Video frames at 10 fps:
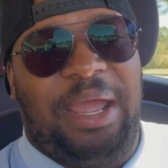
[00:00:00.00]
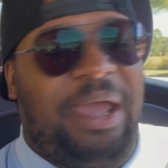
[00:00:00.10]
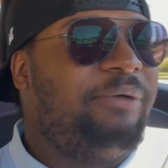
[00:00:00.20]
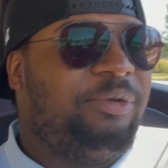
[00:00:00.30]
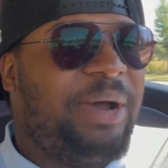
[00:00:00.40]

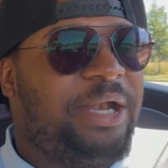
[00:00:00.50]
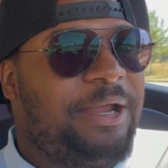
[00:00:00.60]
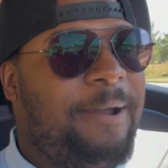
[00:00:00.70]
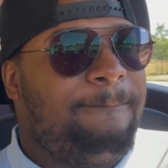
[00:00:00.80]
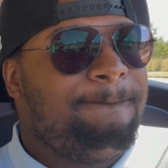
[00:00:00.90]
everybody
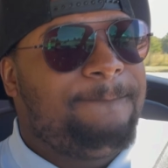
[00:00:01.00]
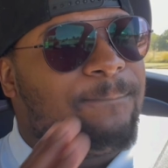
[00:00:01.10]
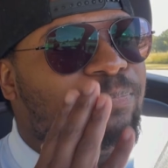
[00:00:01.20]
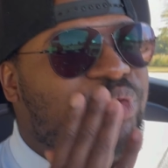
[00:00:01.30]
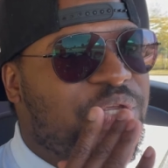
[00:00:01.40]
up.
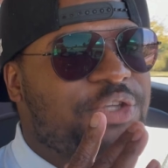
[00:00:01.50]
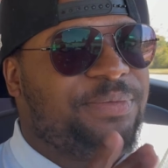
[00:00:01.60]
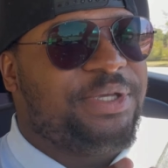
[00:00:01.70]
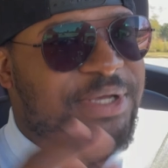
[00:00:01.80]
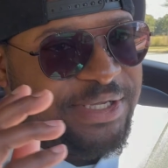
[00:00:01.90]
Mm, excuse
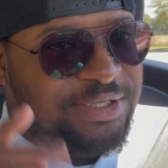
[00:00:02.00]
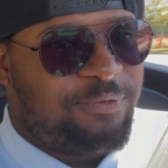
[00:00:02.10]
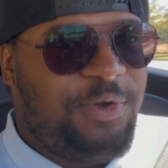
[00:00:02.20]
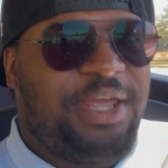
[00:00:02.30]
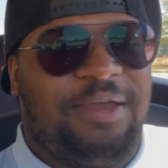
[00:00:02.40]
me. Because if
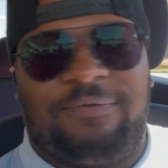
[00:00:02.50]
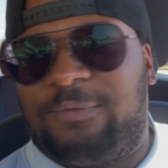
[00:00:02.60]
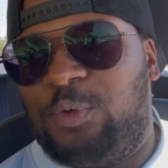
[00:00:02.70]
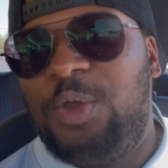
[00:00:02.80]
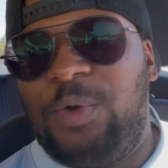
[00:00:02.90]
we if
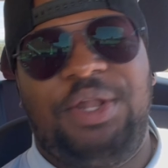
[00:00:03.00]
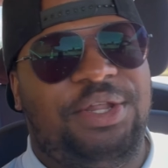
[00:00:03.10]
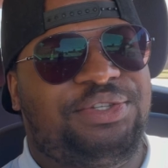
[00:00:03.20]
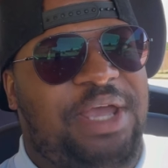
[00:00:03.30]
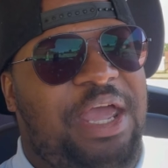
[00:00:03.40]
we win
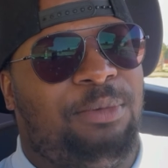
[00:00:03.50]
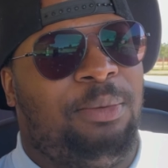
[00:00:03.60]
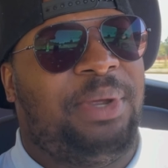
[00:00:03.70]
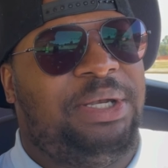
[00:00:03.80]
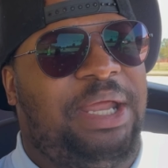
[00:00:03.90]
this game
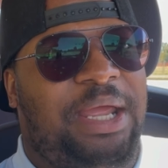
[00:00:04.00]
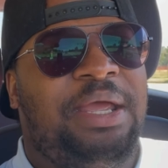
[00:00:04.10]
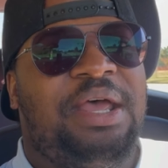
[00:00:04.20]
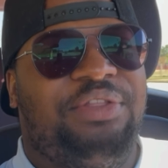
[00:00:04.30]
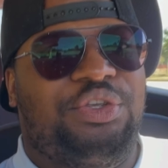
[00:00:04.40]
on Monday,
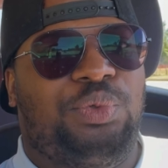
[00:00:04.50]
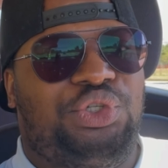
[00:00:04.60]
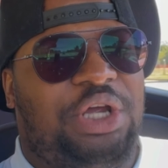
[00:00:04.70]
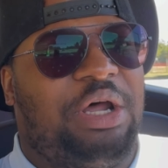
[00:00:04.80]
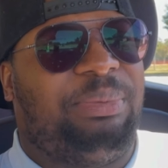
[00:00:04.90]
this will
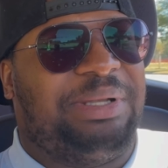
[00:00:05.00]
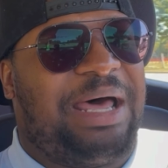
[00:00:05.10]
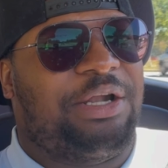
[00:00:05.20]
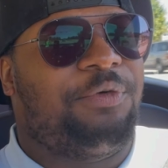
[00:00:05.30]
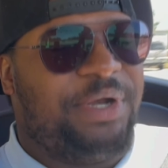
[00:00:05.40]
shut up a
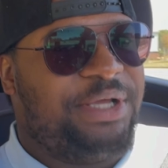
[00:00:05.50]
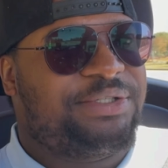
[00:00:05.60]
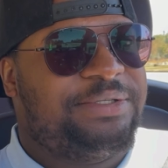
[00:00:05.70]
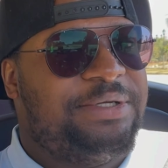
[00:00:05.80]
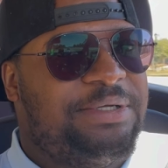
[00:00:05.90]
lot of
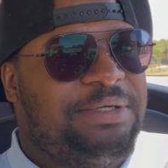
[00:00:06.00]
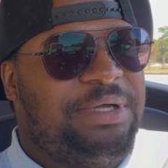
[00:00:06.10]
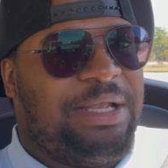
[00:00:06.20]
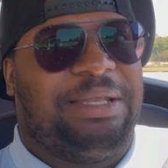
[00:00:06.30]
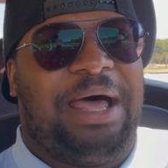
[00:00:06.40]
critics
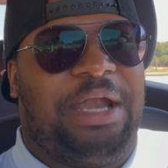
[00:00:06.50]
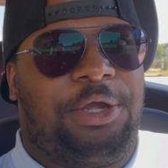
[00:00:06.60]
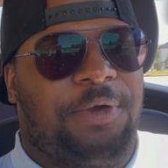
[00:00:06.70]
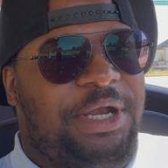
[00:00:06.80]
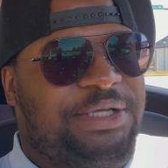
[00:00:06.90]
a lot of
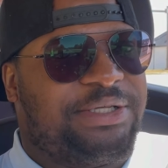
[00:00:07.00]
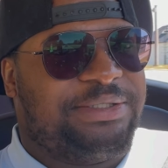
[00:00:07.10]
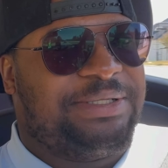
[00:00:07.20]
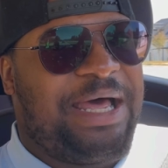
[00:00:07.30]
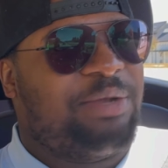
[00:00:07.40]
critics. A
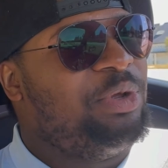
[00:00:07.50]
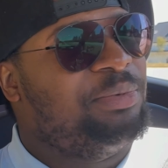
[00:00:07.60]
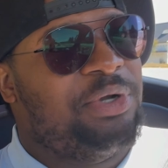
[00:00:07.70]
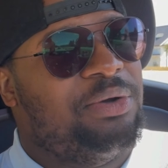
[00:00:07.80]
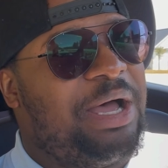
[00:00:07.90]
lot of
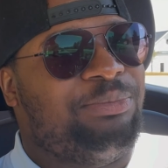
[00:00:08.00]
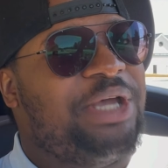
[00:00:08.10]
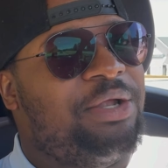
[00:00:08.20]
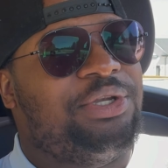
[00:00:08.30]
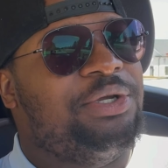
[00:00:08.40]
people don't, I'm
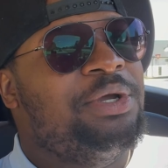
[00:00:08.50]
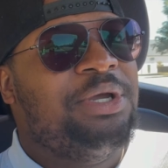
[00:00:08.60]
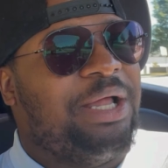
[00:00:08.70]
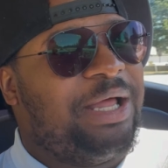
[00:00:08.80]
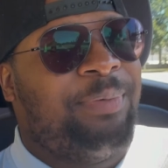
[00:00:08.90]
telling you,
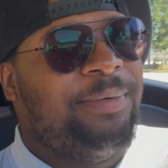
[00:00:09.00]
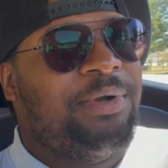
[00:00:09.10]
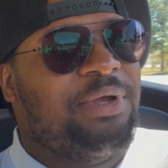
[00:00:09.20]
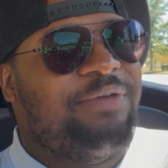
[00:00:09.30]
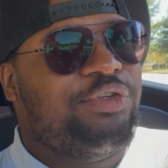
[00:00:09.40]
a lot of people
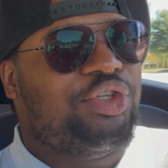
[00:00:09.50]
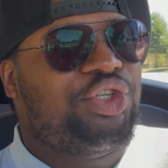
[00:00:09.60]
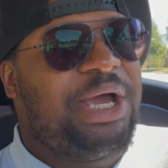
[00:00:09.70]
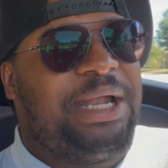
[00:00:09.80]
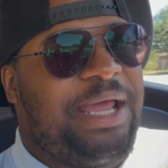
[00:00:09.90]
don't give us a
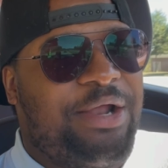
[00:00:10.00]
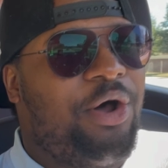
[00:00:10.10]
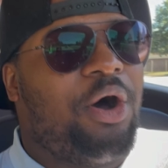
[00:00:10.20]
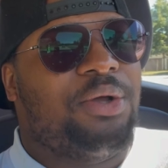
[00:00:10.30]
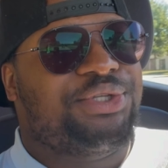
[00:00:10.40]
shot at
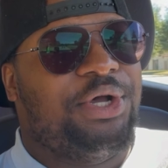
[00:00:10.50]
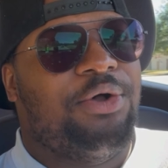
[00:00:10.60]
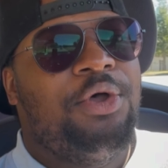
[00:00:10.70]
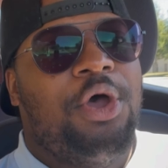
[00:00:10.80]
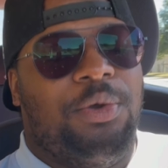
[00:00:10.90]
all.
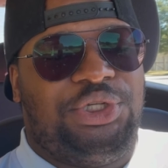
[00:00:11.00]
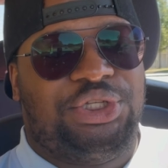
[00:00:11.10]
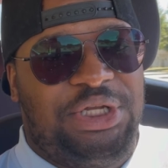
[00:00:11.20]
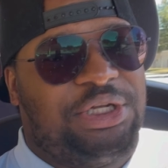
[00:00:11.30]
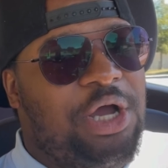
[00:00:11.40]
So we
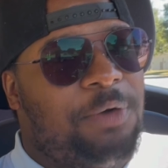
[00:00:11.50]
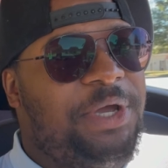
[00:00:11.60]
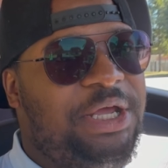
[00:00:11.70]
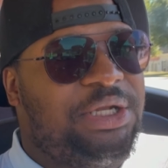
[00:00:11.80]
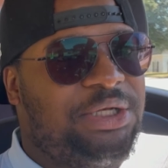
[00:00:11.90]
just need to go
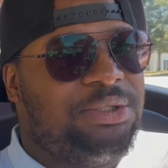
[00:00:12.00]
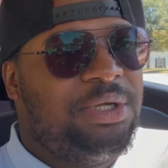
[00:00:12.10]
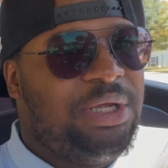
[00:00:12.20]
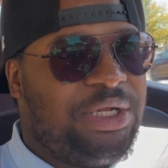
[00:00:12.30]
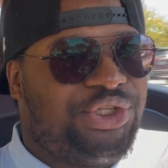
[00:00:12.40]
in
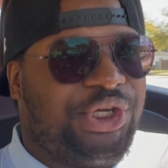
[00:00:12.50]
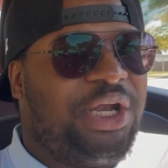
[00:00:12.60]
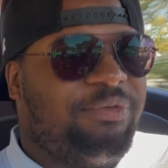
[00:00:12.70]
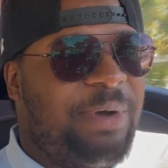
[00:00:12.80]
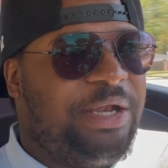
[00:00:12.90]
and, and shut
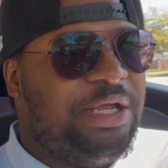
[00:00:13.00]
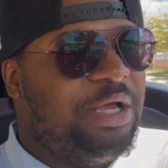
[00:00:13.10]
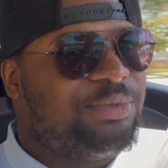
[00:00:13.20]
everybody up.